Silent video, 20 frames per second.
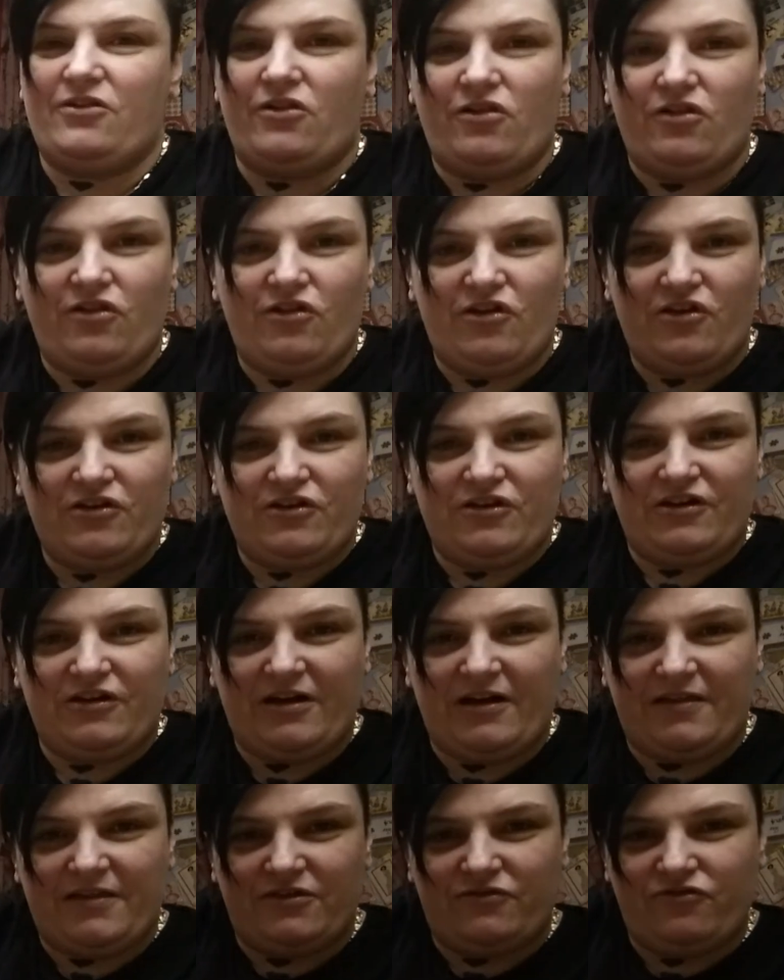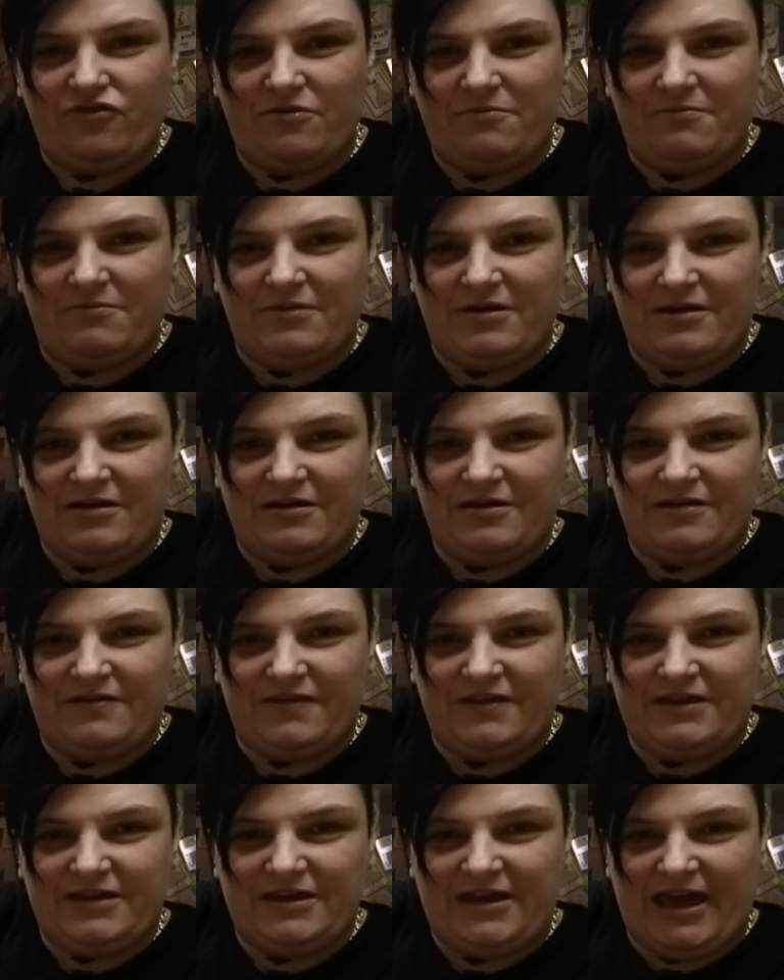Look at the room
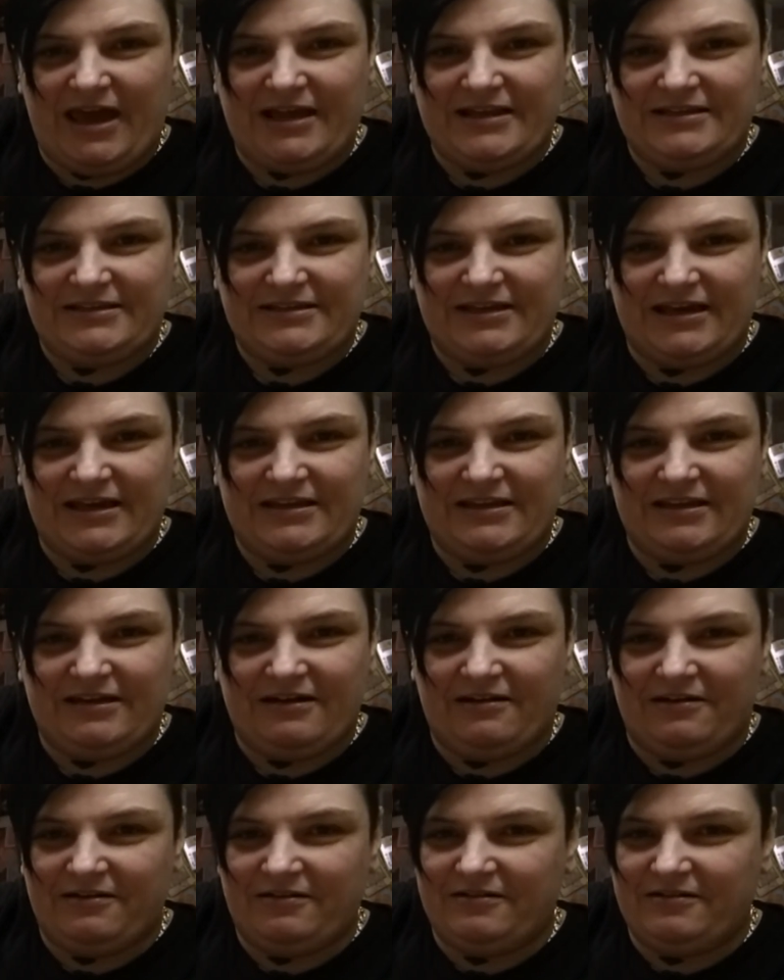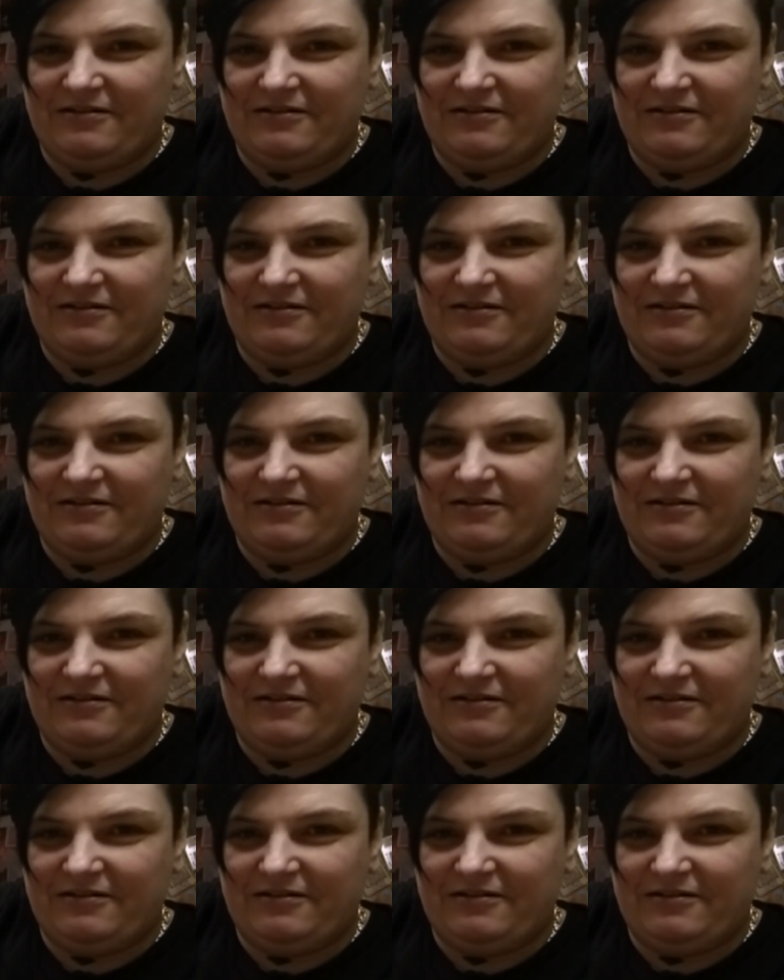that you get inside there.